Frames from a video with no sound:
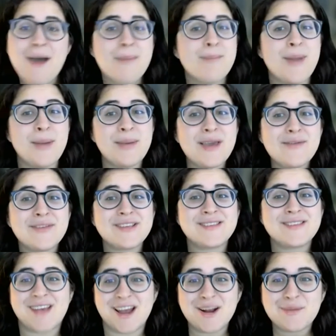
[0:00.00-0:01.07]
maybe even
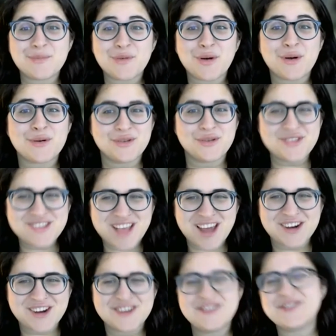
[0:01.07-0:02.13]
sign up for our
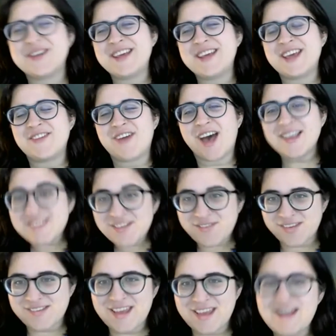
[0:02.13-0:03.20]
newsletter, you can give us a
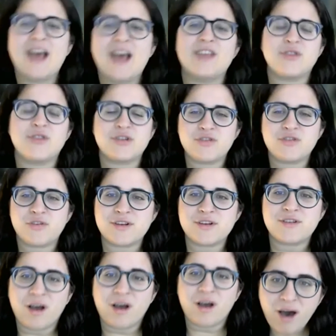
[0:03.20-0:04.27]
visit at
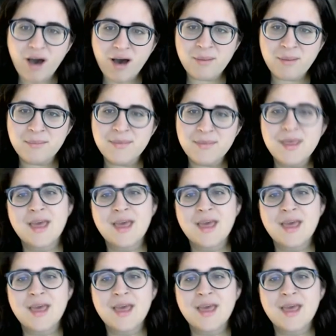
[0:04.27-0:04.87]
trustdriven.com.